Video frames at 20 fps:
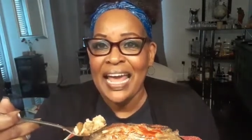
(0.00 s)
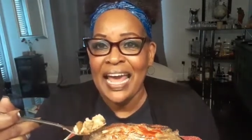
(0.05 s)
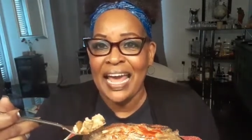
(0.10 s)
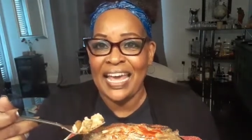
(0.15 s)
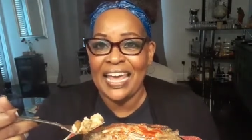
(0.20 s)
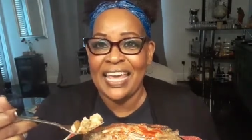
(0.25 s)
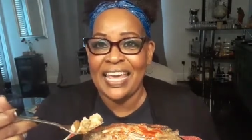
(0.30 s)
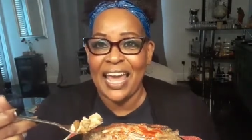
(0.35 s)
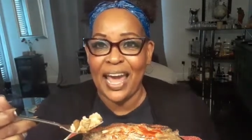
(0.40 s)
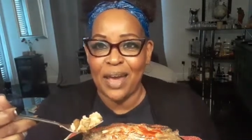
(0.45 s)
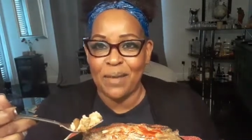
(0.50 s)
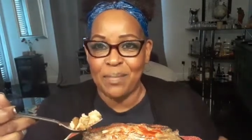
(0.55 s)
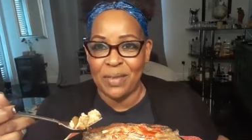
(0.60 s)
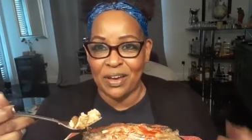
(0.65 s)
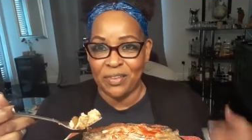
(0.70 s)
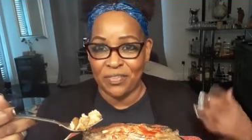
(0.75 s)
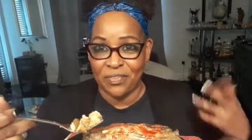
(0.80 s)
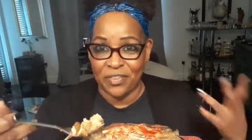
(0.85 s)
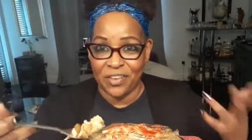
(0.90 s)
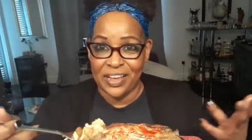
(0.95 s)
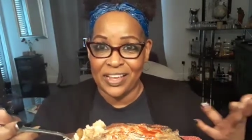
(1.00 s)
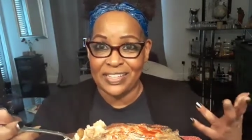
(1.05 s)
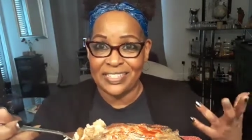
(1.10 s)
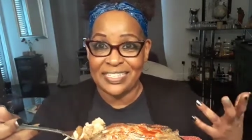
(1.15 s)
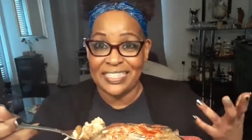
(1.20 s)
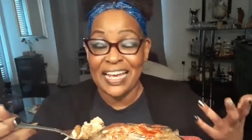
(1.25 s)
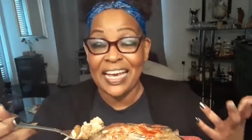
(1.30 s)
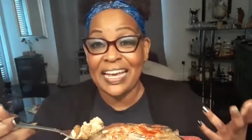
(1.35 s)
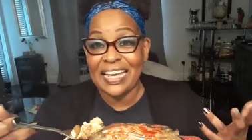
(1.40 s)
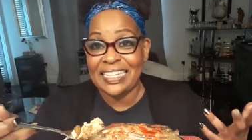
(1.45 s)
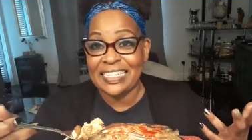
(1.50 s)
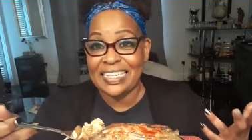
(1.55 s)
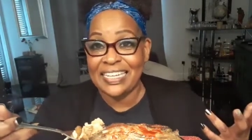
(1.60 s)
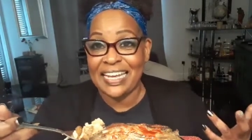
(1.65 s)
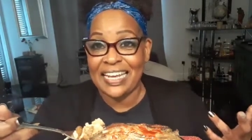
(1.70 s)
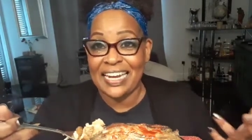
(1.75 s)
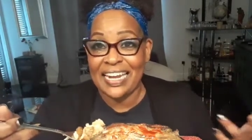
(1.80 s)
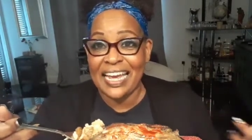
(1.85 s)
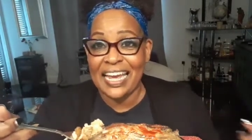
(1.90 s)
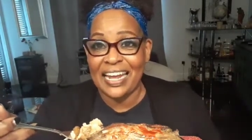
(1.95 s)
and he gave me a free ticket to
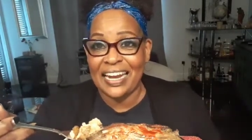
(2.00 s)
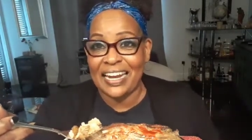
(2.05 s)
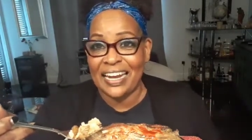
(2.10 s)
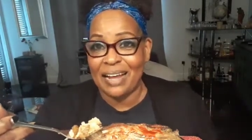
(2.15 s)
get in.